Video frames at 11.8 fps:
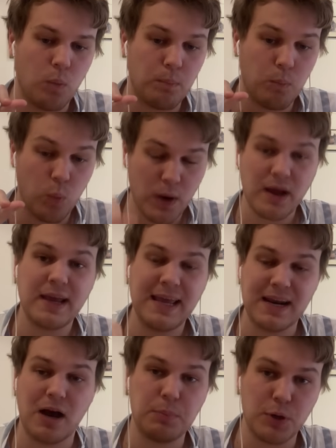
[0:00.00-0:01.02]
when I
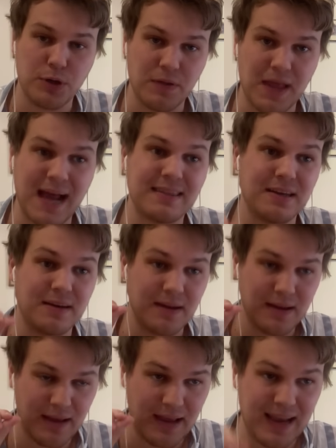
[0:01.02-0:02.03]
hit upload on that
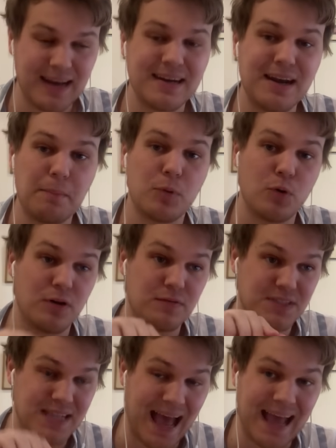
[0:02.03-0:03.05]
in a number
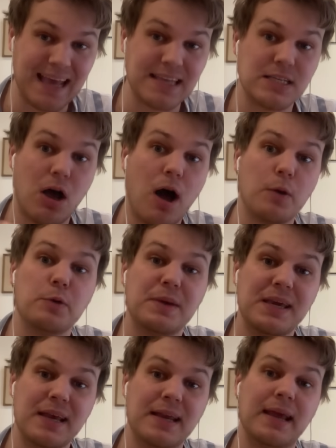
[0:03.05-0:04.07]
of days, I would
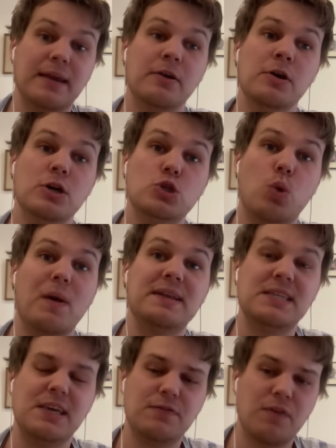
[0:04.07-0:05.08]
be hitting
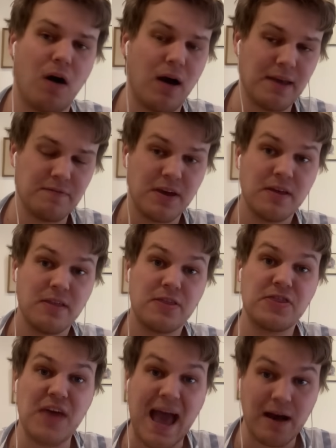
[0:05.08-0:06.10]

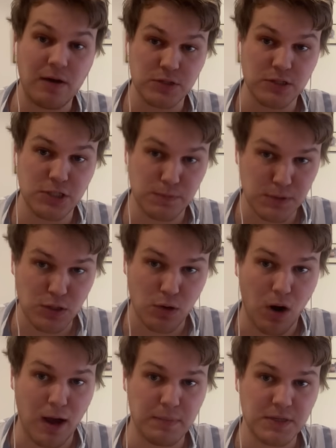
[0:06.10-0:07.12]
25,000
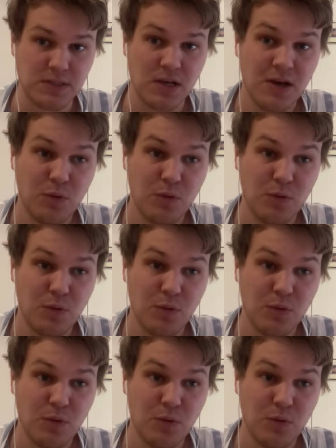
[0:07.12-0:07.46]
subscribers,